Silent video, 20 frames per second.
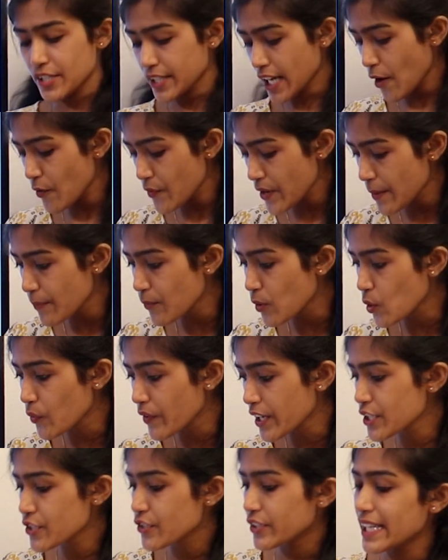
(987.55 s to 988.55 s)
Now we are
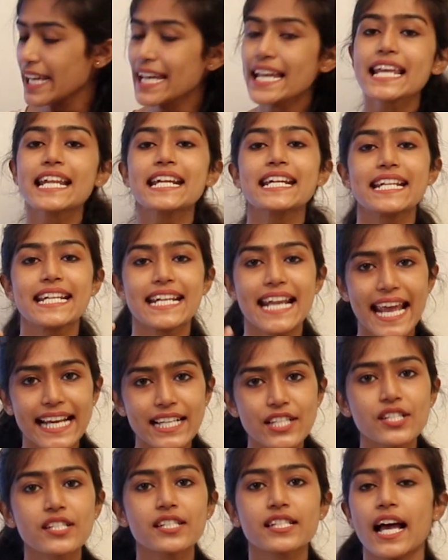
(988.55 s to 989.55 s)
moving to the
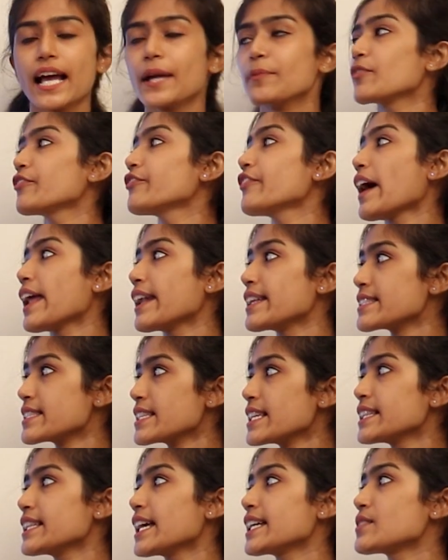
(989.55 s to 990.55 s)
next type of
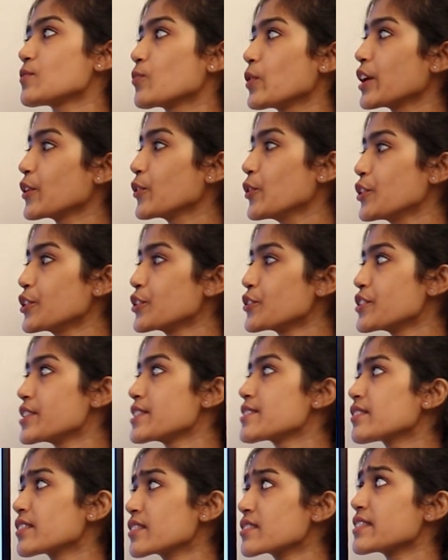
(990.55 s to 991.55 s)
fallacy that we are going to
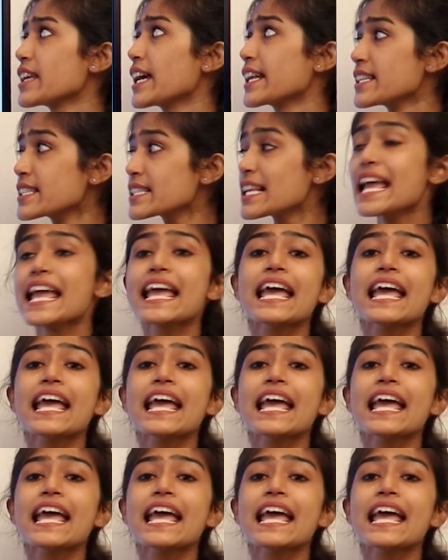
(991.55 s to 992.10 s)
discuss, that is